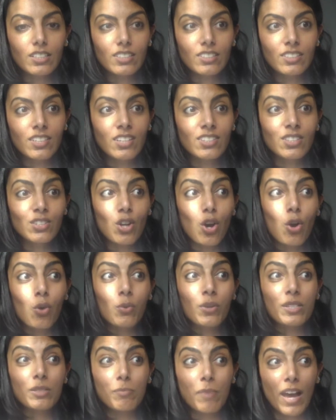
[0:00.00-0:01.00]
doesn't
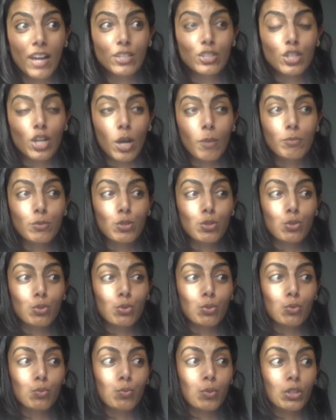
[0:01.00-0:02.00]
always match up
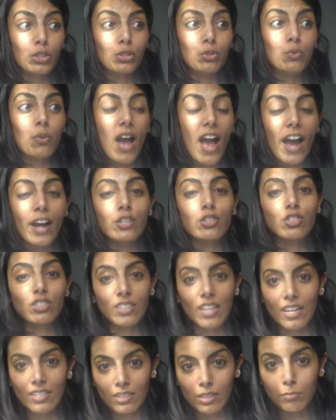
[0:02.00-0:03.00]
to what you
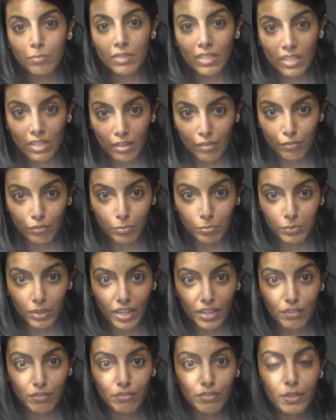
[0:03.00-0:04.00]
actually end up needing from
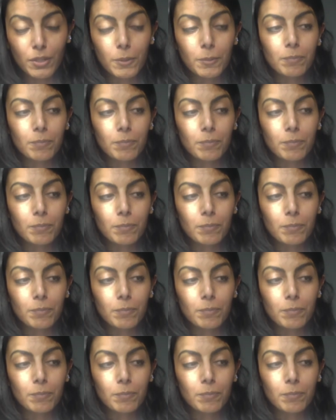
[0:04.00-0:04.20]
life.